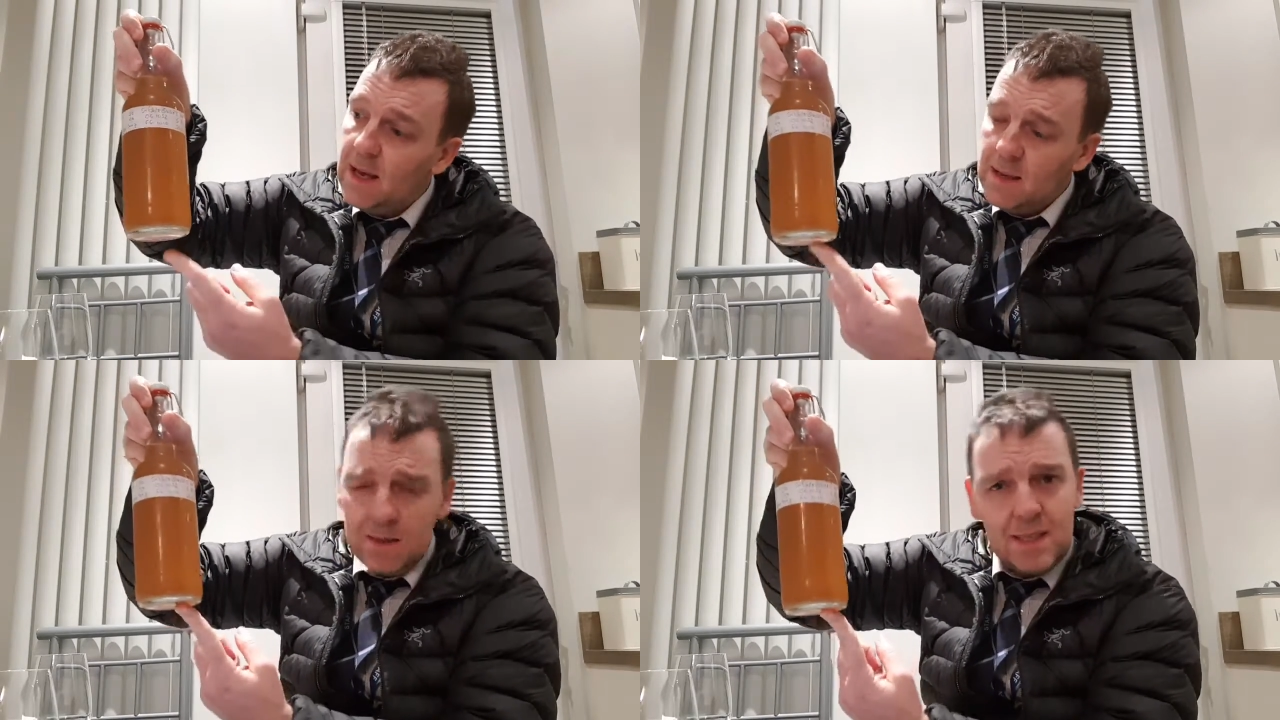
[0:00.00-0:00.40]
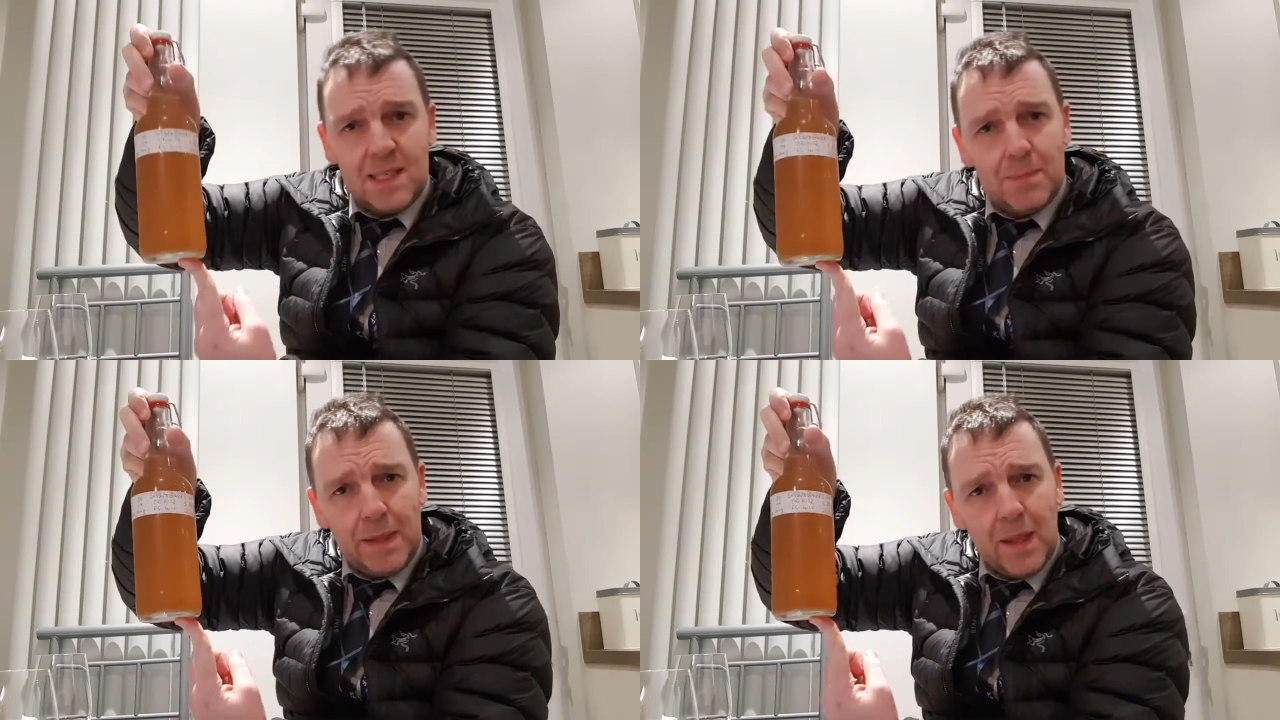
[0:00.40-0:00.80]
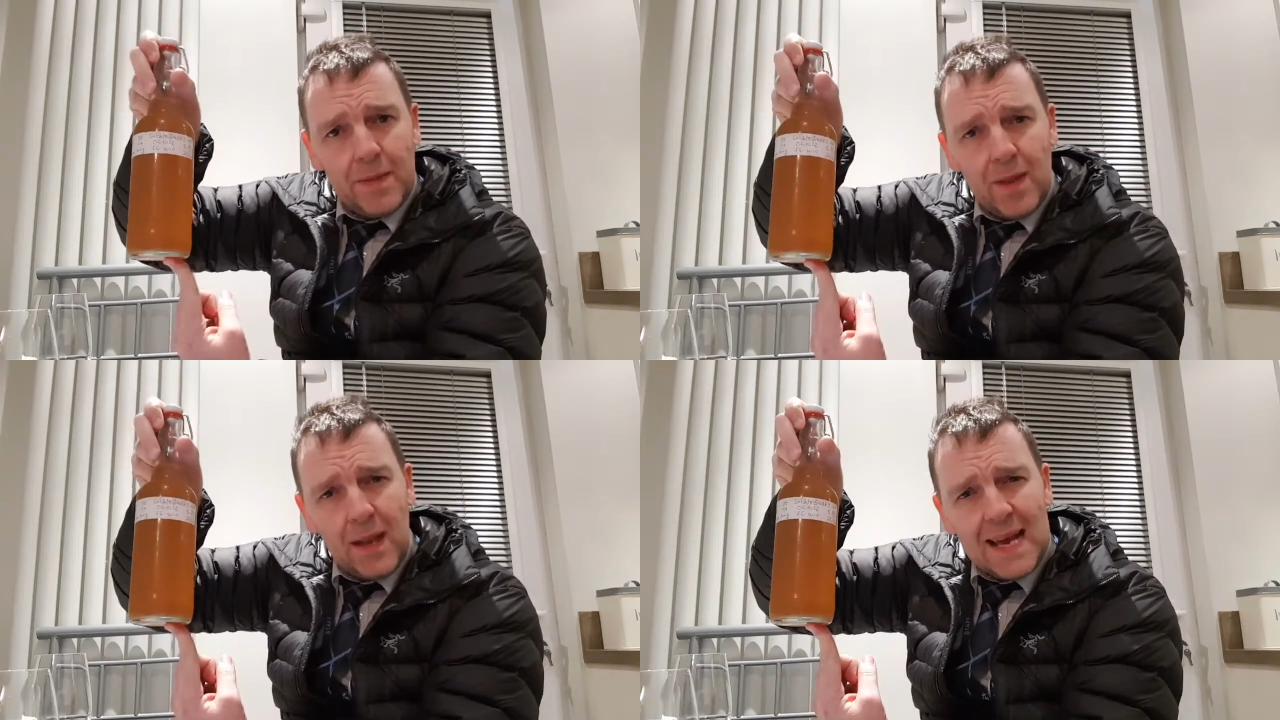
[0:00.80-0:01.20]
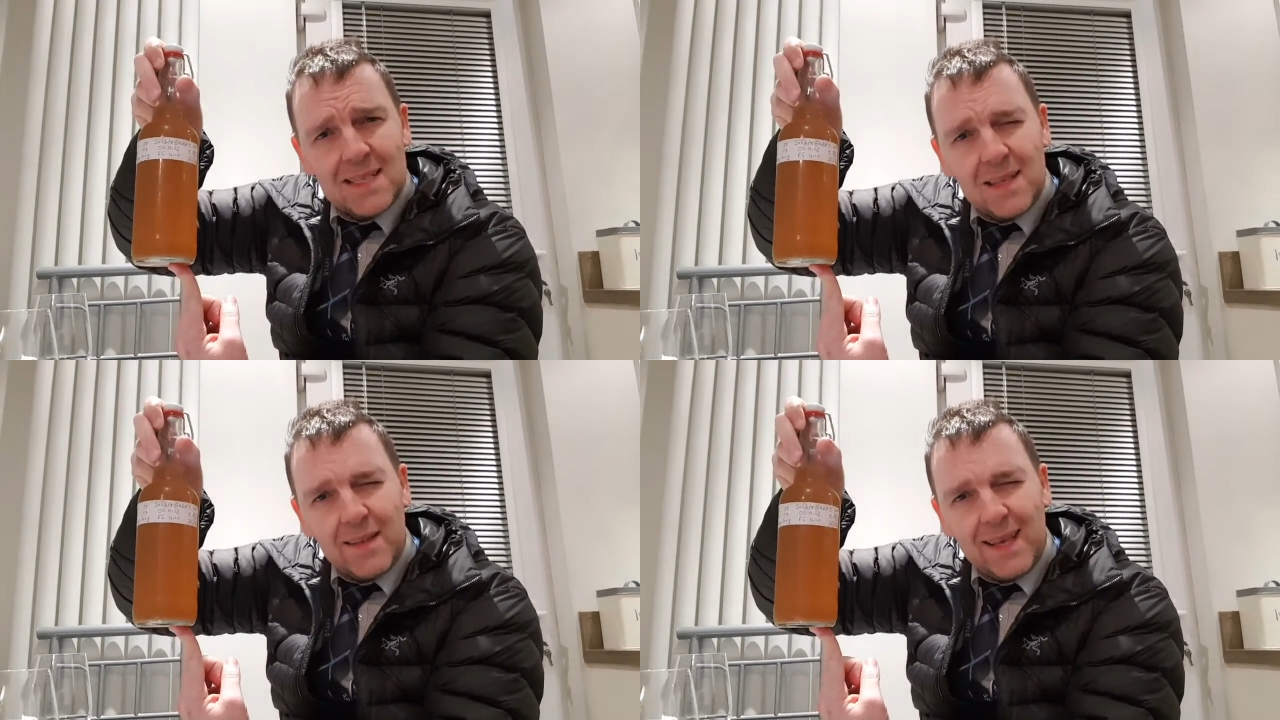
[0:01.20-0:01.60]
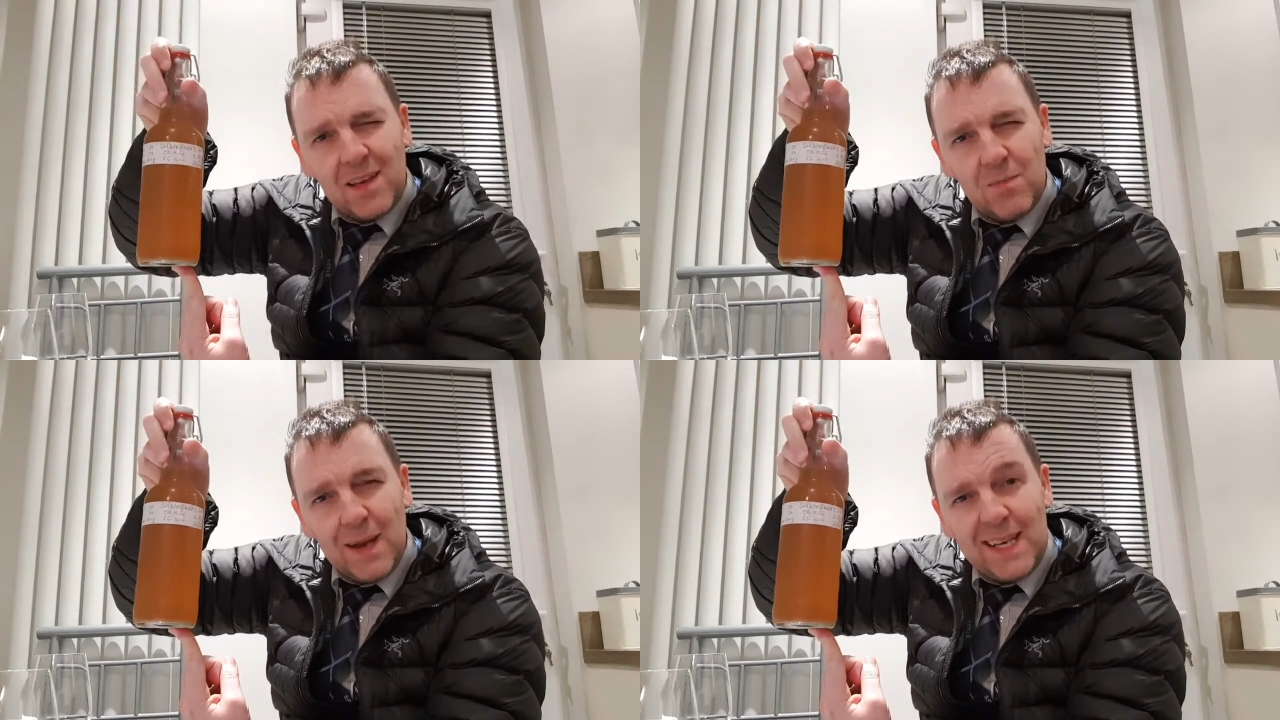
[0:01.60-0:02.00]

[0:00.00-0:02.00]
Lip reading: So this is the last, I think, of my